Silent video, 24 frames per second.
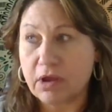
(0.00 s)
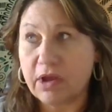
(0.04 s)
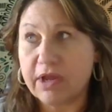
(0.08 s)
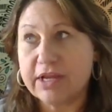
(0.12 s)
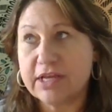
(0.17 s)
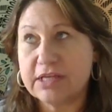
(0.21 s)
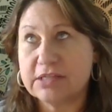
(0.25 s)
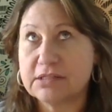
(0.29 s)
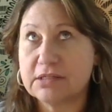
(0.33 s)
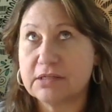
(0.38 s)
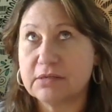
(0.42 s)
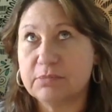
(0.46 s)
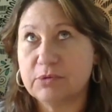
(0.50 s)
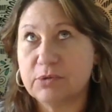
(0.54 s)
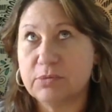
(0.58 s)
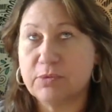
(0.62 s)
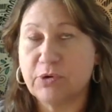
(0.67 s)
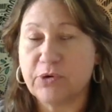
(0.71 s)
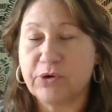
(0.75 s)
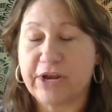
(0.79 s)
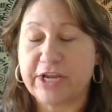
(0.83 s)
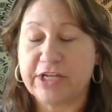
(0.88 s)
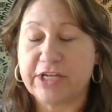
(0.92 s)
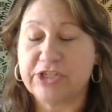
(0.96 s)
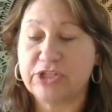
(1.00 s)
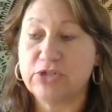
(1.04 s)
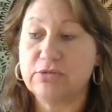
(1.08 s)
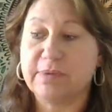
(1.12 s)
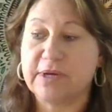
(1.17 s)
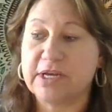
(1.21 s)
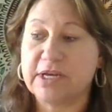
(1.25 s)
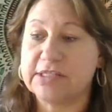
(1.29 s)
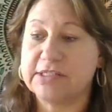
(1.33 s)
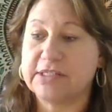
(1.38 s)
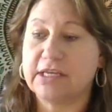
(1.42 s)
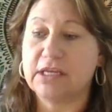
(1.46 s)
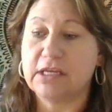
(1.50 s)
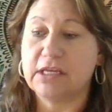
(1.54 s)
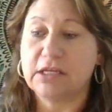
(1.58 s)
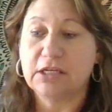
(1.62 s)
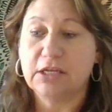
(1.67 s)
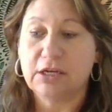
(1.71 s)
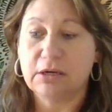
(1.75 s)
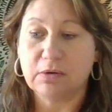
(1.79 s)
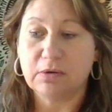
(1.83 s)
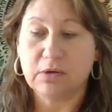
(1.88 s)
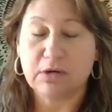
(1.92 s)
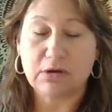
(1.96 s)
I guess, in a boomerang too, because
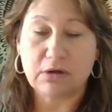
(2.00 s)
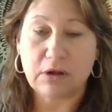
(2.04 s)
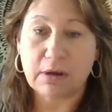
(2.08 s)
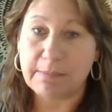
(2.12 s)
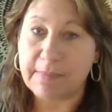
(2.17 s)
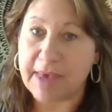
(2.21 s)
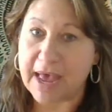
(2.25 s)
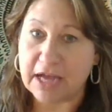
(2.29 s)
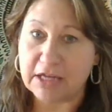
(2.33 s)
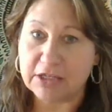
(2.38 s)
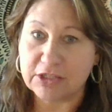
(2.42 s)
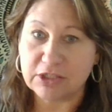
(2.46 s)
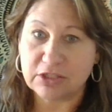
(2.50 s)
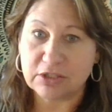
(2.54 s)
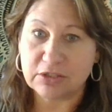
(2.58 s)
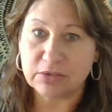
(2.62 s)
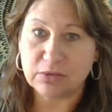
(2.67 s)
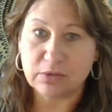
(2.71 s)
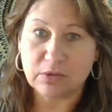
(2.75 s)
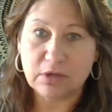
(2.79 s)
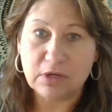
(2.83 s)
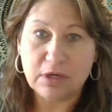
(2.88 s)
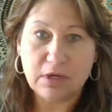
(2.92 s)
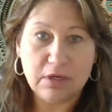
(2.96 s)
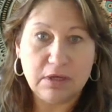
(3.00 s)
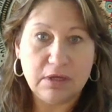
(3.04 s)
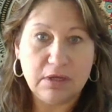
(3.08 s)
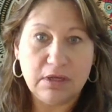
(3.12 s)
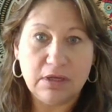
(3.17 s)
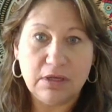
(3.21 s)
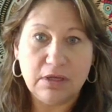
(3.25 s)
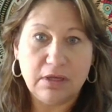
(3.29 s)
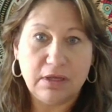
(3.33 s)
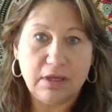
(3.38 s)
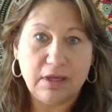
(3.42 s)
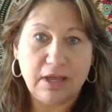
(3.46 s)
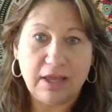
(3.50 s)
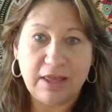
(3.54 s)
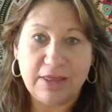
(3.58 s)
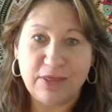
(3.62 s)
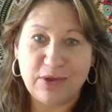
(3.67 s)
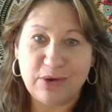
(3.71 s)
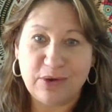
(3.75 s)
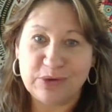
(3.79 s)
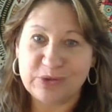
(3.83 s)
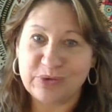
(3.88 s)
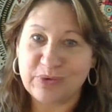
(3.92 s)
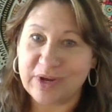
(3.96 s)
it'll come back to you
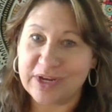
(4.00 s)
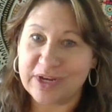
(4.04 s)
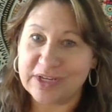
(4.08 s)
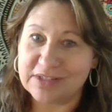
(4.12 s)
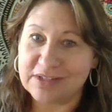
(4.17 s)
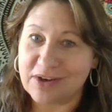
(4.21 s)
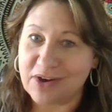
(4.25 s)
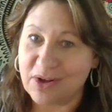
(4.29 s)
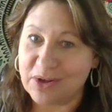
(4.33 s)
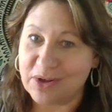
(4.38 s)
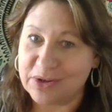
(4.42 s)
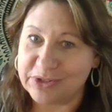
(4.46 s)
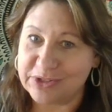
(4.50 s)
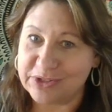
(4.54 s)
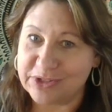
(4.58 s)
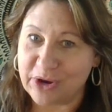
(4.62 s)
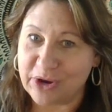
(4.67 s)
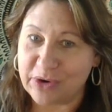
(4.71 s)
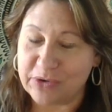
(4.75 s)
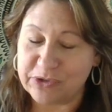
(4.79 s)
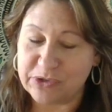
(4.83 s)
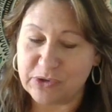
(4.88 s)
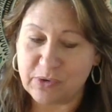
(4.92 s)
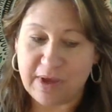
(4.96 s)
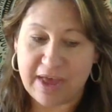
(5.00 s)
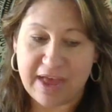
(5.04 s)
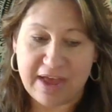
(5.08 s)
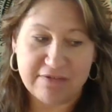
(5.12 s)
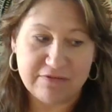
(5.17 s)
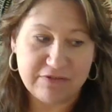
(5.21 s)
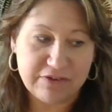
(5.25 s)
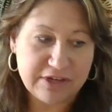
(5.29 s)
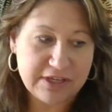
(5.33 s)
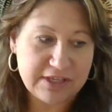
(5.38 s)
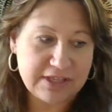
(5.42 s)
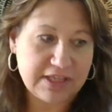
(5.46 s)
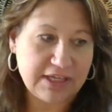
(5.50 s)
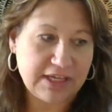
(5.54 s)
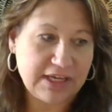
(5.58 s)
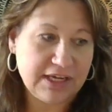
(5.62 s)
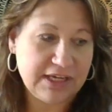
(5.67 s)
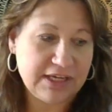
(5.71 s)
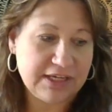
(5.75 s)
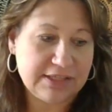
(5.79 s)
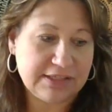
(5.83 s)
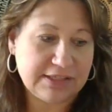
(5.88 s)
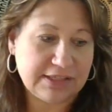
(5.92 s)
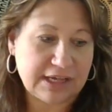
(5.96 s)
in those ways also. So
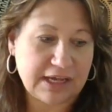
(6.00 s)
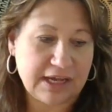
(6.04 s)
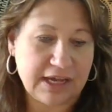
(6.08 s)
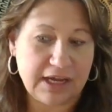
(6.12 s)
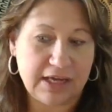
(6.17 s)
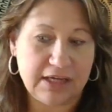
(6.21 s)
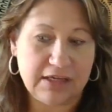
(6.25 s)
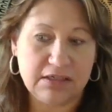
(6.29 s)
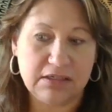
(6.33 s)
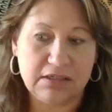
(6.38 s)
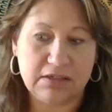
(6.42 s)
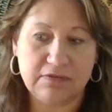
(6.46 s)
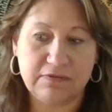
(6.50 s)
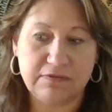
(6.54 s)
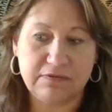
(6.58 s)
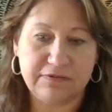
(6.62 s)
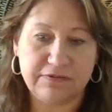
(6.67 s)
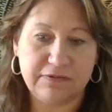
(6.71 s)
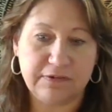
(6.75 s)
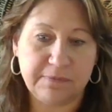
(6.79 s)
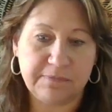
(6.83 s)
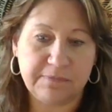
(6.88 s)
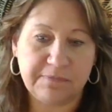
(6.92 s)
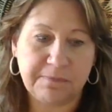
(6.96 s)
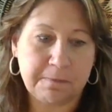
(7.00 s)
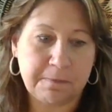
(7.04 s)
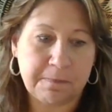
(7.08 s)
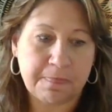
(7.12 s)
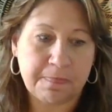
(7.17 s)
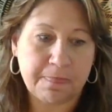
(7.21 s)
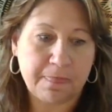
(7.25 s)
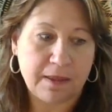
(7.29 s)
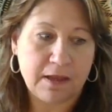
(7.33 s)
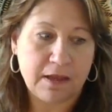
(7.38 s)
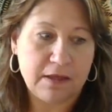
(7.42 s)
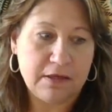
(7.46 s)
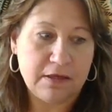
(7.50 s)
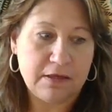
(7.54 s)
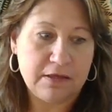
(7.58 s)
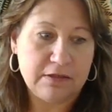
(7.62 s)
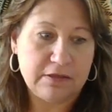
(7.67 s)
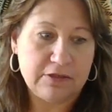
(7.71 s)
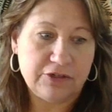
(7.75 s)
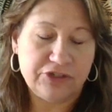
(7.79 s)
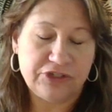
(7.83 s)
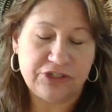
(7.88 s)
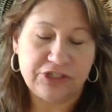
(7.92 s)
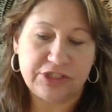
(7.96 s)
everything is kind of,
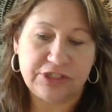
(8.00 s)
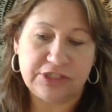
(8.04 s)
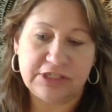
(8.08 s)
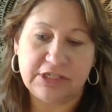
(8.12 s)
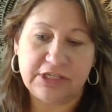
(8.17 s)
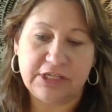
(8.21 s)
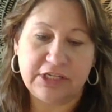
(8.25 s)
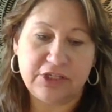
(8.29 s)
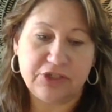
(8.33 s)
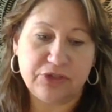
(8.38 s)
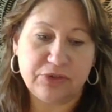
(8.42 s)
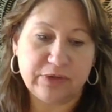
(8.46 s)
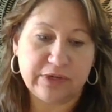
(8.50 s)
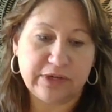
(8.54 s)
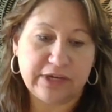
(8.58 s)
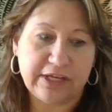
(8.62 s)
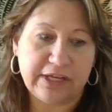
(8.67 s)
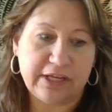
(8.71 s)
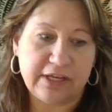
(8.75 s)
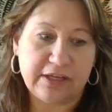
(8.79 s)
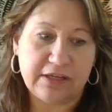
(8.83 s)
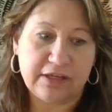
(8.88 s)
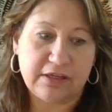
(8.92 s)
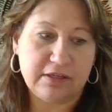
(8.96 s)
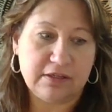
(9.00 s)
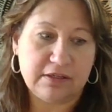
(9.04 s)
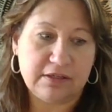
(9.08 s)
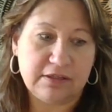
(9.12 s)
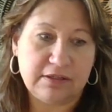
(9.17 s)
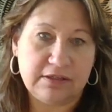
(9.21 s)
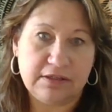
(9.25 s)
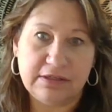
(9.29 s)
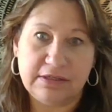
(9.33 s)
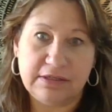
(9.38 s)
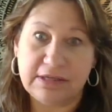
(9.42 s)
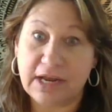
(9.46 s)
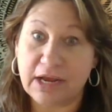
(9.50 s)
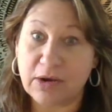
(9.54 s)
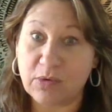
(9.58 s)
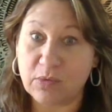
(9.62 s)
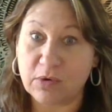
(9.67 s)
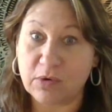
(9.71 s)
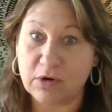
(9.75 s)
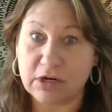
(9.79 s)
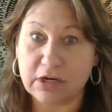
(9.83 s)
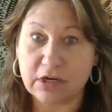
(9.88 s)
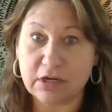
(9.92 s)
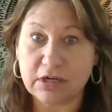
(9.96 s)
there's just an intricate
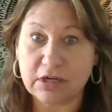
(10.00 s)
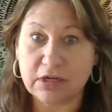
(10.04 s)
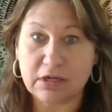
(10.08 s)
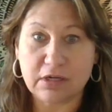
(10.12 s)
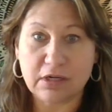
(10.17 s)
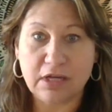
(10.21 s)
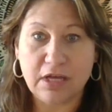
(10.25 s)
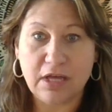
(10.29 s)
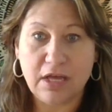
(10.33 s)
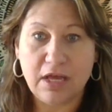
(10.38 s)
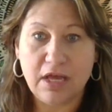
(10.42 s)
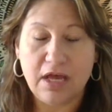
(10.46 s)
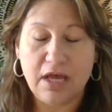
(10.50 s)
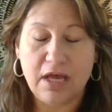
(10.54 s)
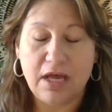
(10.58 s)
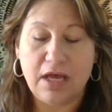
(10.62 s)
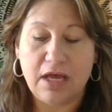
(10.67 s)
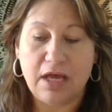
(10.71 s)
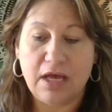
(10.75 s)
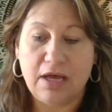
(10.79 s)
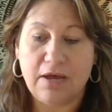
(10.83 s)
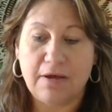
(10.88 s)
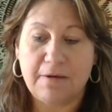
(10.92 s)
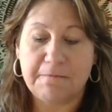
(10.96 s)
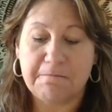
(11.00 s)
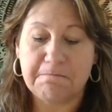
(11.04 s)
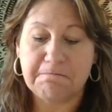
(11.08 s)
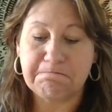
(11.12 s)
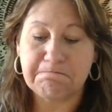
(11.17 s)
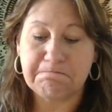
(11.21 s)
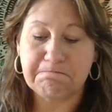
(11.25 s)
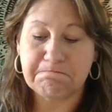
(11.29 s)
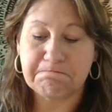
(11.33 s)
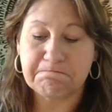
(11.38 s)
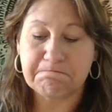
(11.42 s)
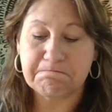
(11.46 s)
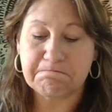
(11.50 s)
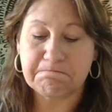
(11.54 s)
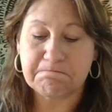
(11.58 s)
network. And